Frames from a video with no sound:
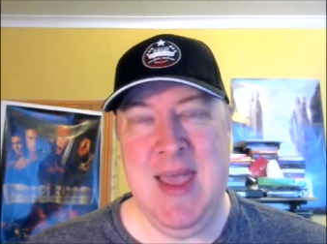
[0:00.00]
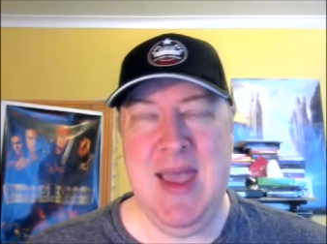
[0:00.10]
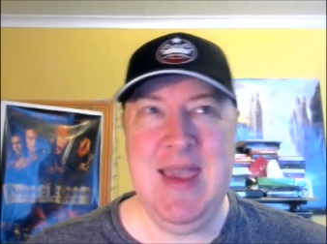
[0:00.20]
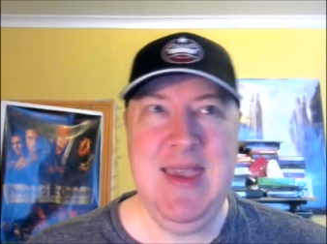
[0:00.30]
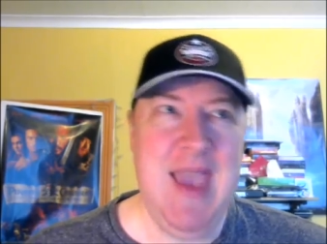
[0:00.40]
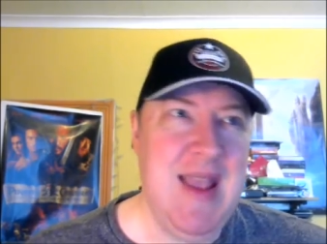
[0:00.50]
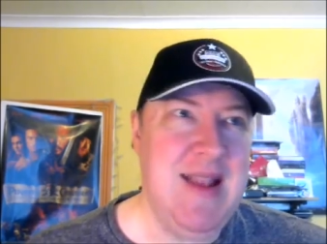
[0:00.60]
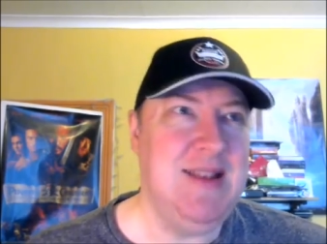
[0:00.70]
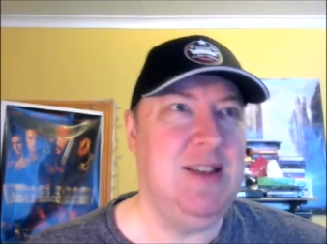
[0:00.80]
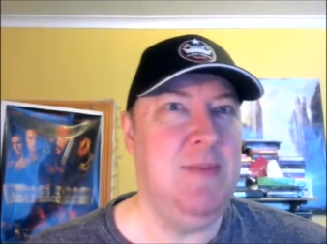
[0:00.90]

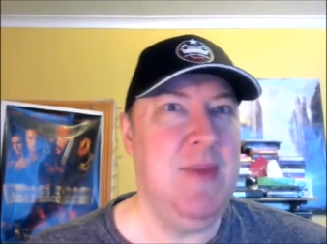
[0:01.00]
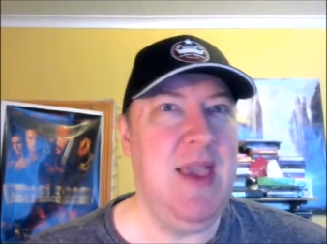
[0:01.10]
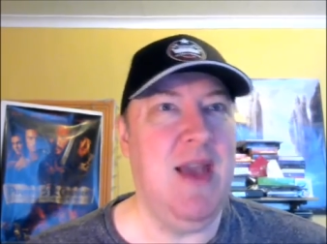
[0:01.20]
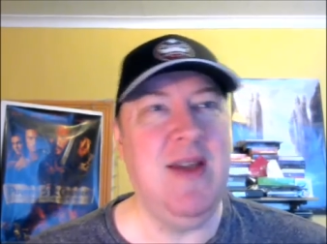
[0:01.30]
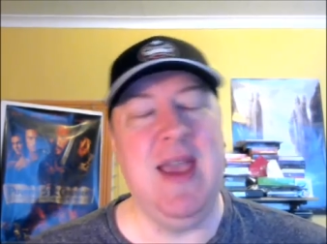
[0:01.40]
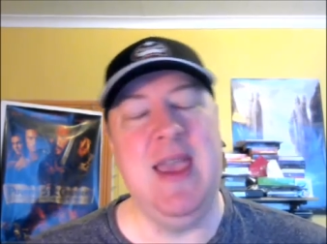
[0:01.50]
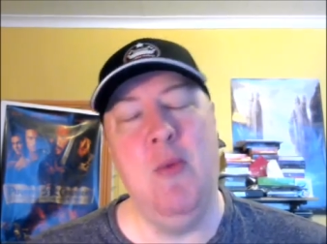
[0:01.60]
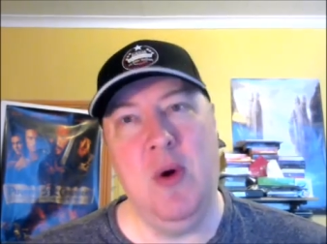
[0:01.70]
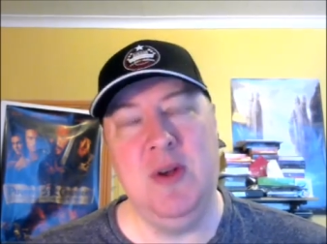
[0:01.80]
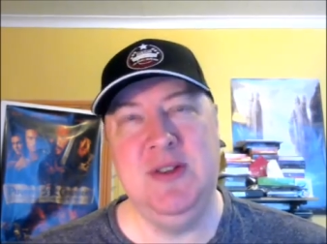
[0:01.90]
Again, to me, okay,
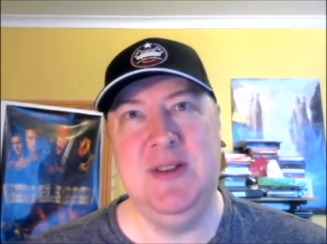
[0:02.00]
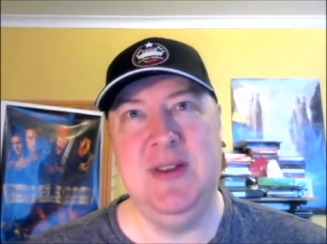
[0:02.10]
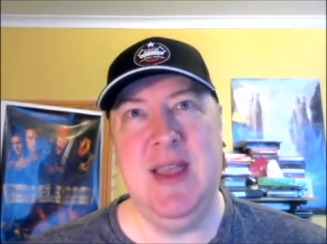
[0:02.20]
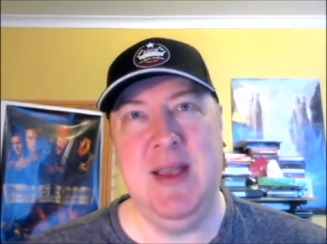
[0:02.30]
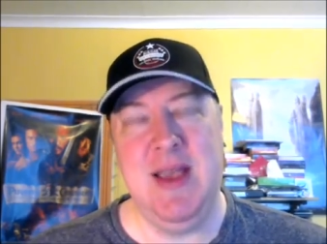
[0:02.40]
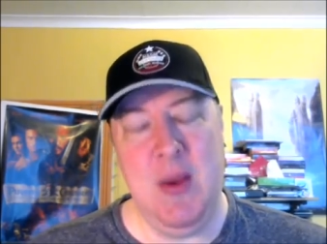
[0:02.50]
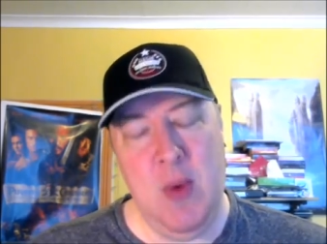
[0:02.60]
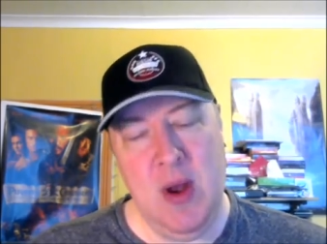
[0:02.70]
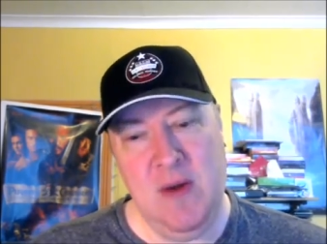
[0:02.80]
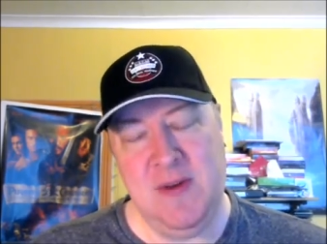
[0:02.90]
it
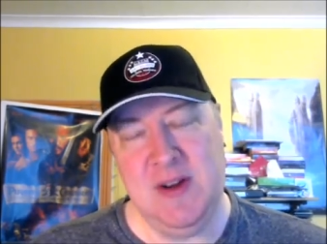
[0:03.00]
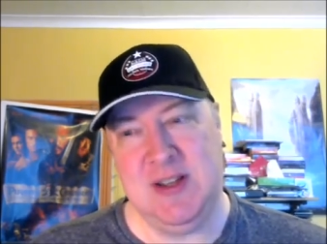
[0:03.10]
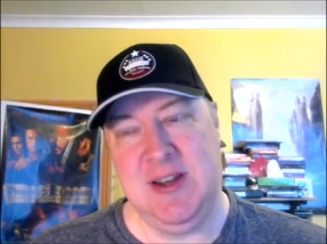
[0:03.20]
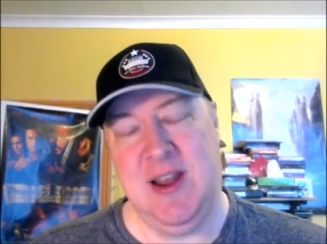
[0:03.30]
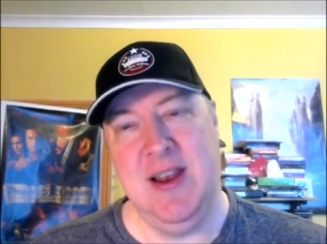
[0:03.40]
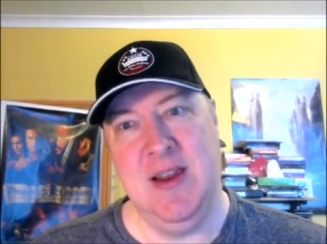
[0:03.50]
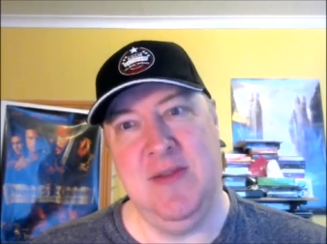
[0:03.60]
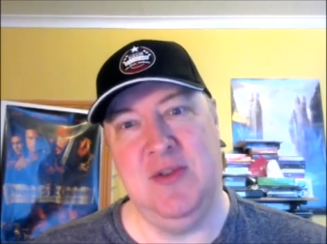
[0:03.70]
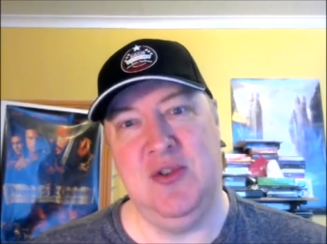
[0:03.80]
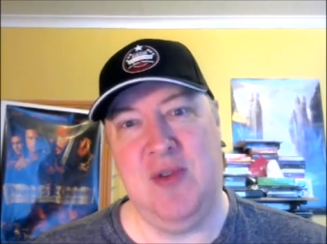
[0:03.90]
went off on a slightly
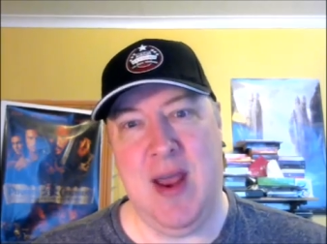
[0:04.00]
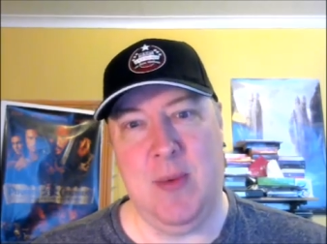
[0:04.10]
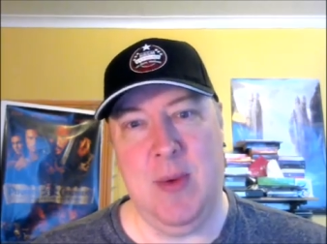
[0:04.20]
different track.